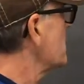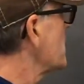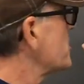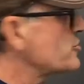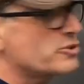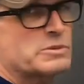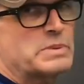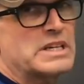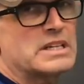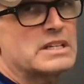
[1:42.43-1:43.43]
initial
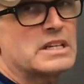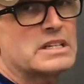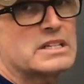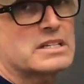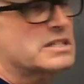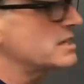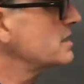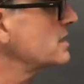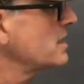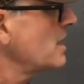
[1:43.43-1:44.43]
speed and distance,
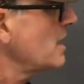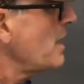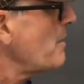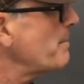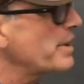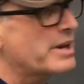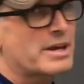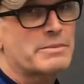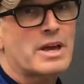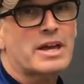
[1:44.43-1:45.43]
but
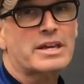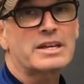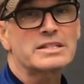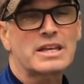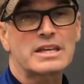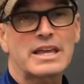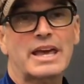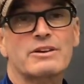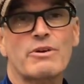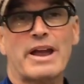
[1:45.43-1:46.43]
I'm not going to tell you how
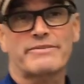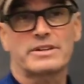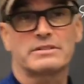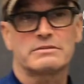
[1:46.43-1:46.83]
to graph it,